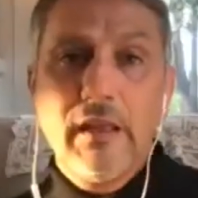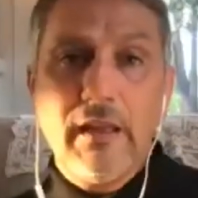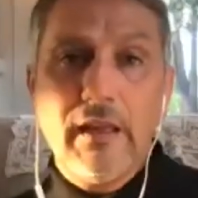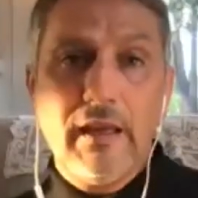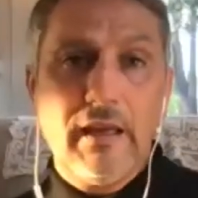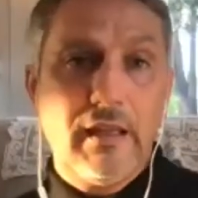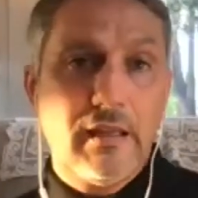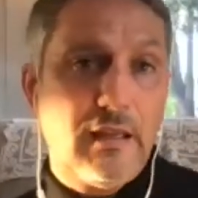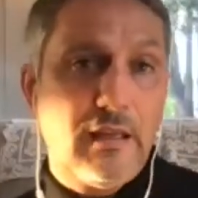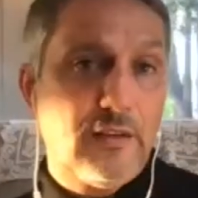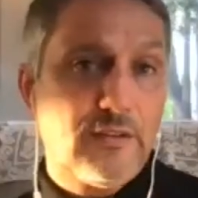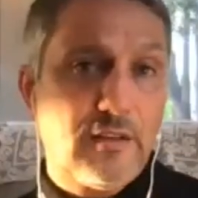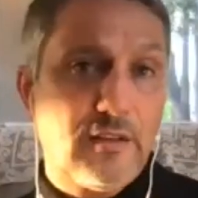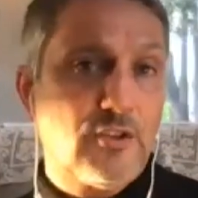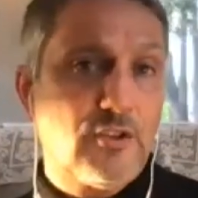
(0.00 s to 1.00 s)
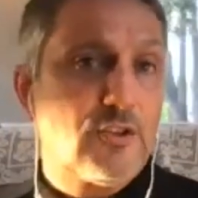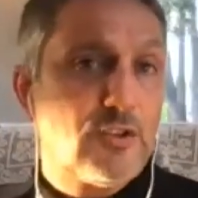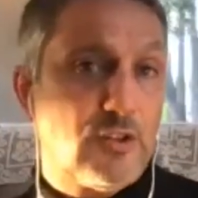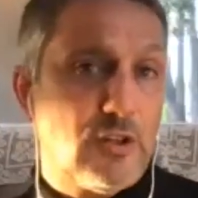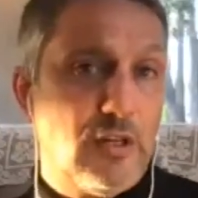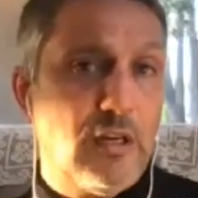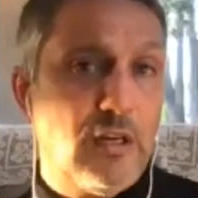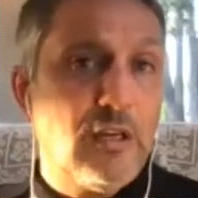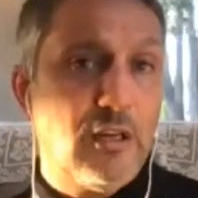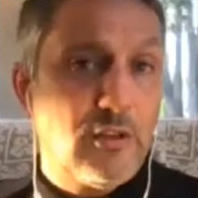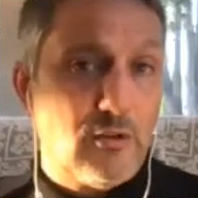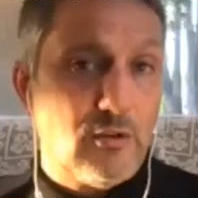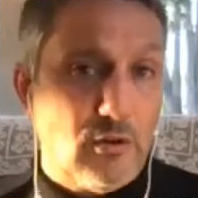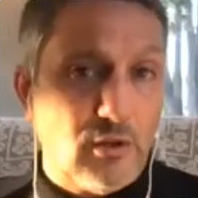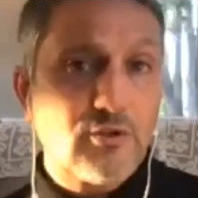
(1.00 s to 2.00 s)
And as such,
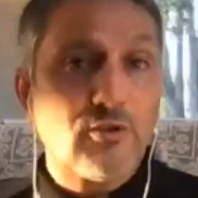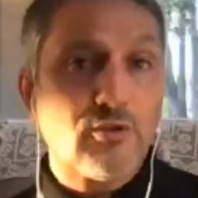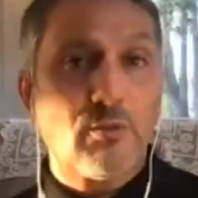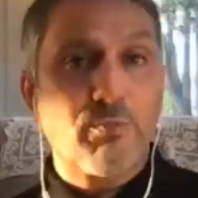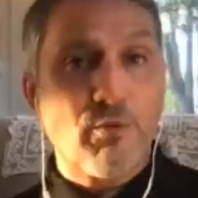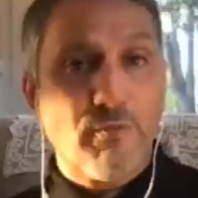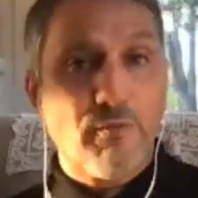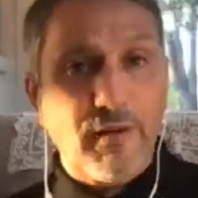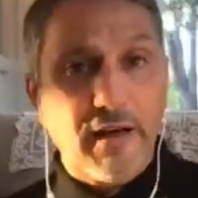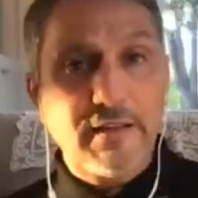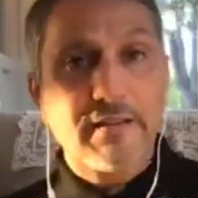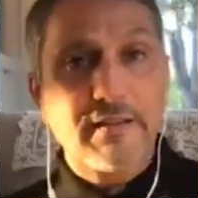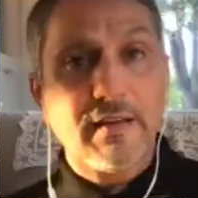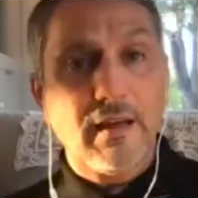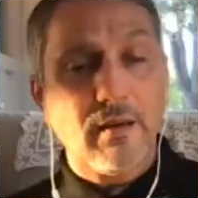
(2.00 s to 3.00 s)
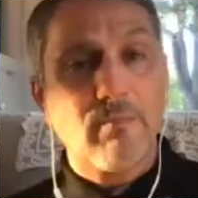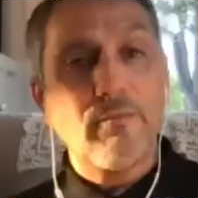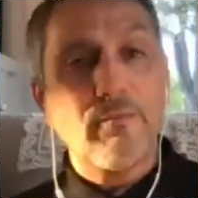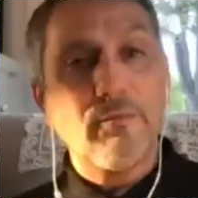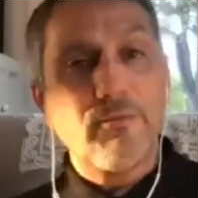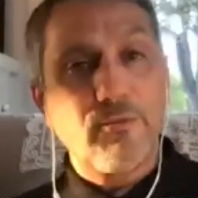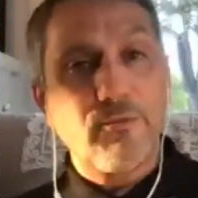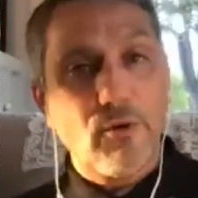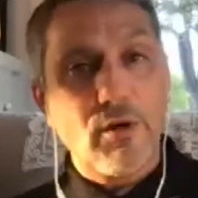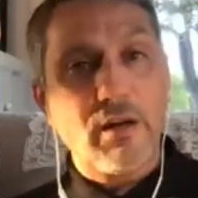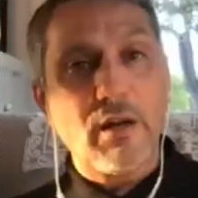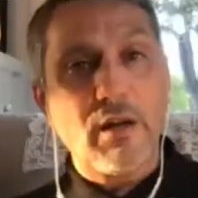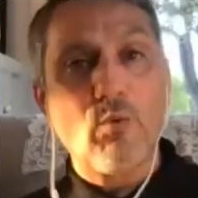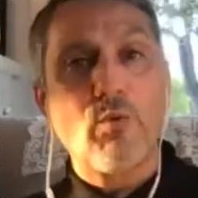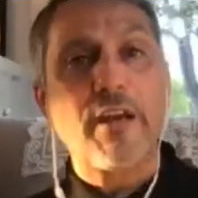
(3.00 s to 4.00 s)
it also provides him for
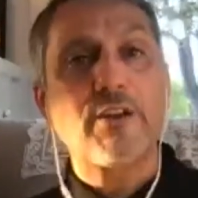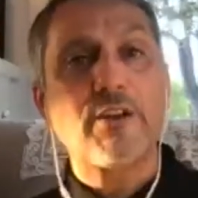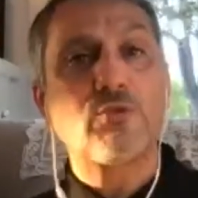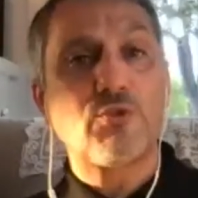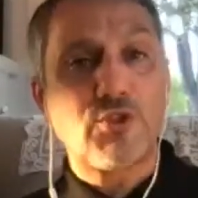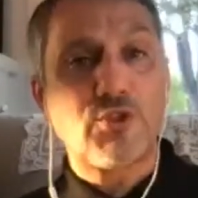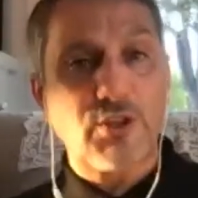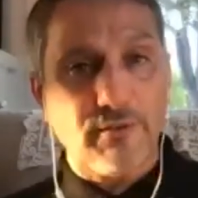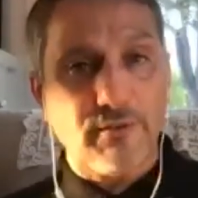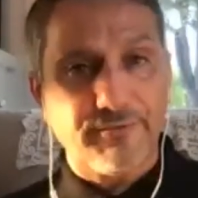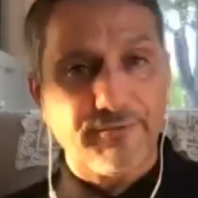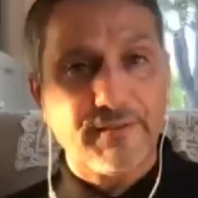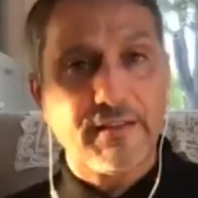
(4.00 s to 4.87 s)
a way to shift